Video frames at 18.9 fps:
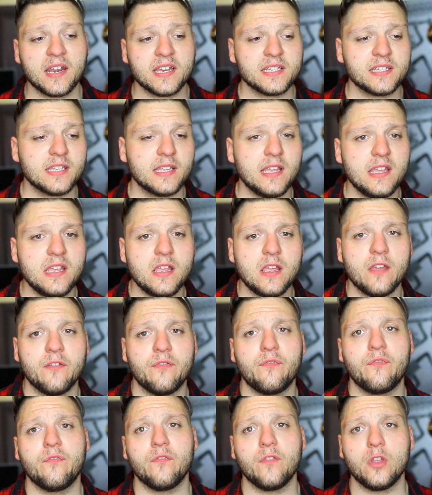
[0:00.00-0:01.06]
Honestly,
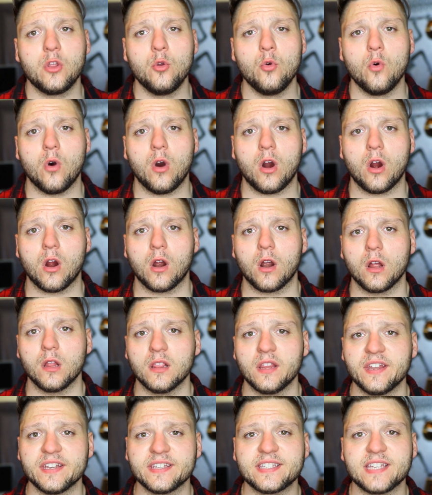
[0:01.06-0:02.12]
if you are a
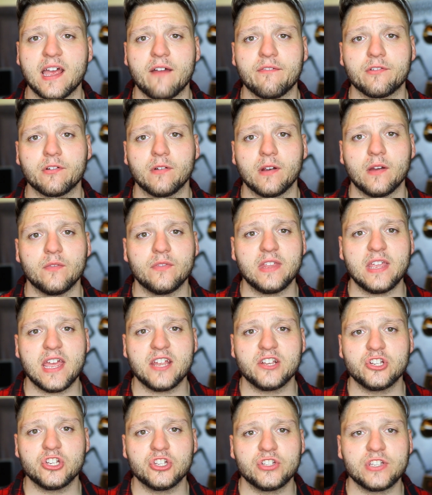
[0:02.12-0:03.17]
little soft around the
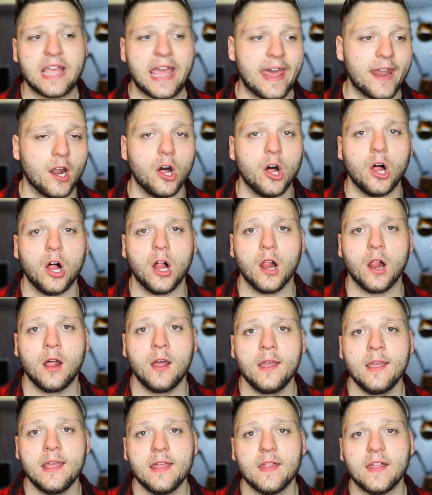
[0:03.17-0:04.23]
edges at all,
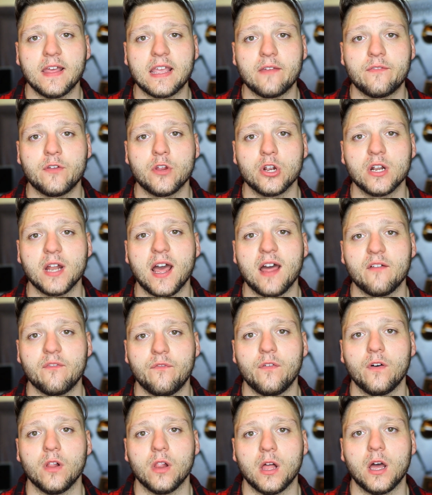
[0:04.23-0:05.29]
like if you're not
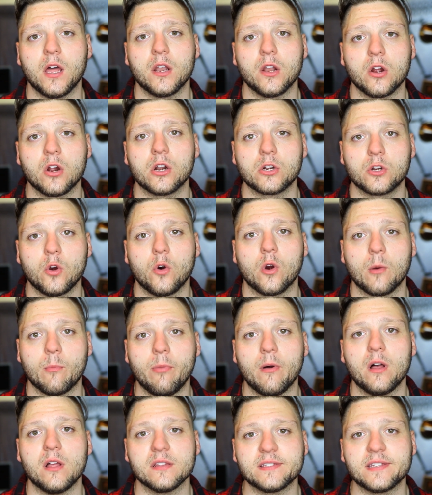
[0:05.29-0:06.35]
full on hardcore
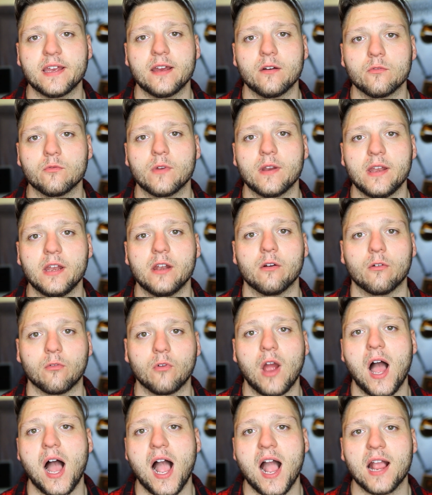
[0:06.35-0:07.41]
balls out ready to
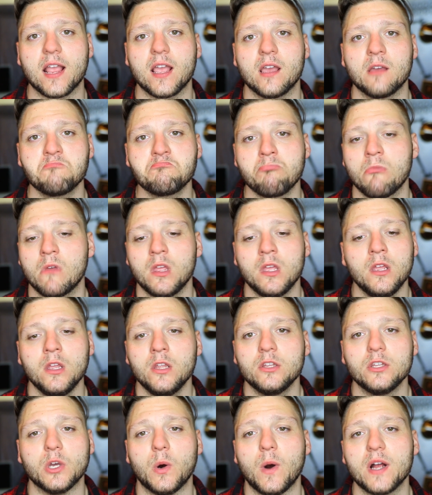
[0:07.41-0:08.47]
rock,
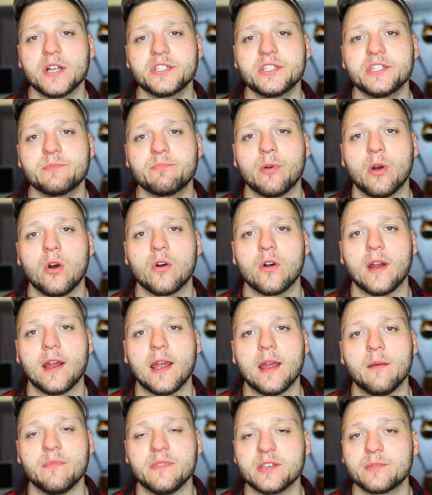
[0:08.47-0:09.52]
don't watch this
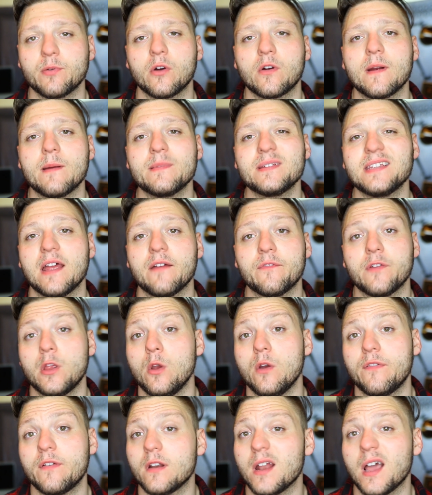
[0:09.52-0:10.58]
program. This program is not for
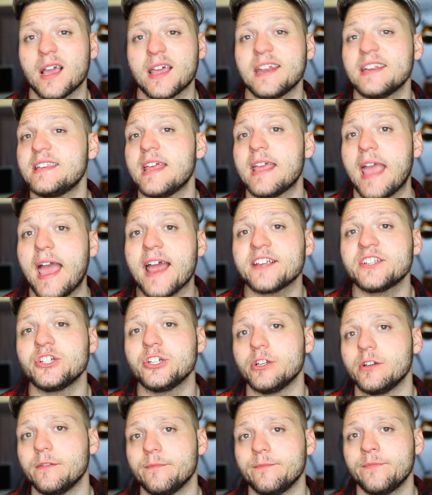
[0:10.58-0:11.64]
you if you're not going to take
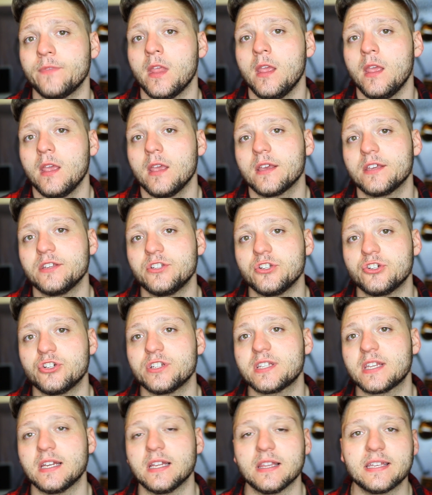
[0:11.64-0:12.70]
action, because you're
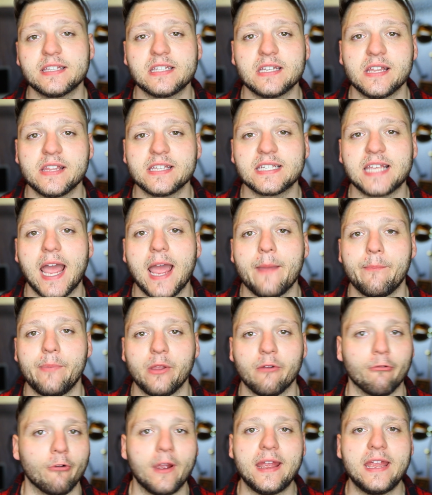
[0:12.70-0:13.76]
just going to listen to this guy
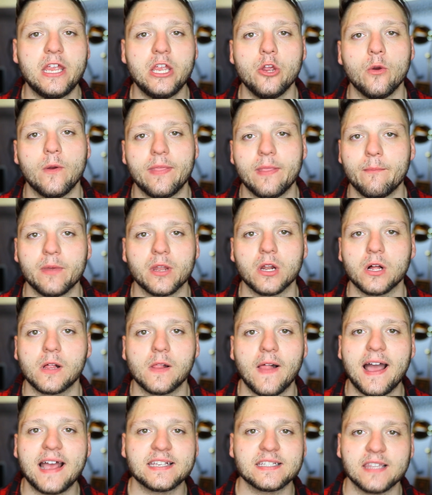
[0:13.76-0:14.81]
berate you in the middle
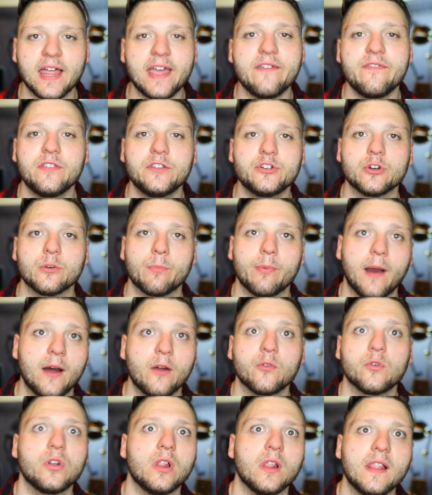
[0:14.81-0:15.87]
class life that you're
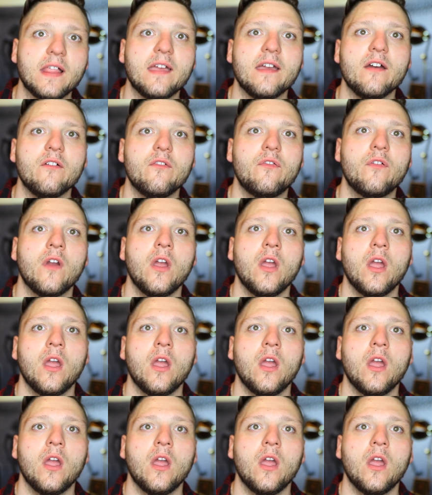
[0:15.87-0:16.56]
bound to live.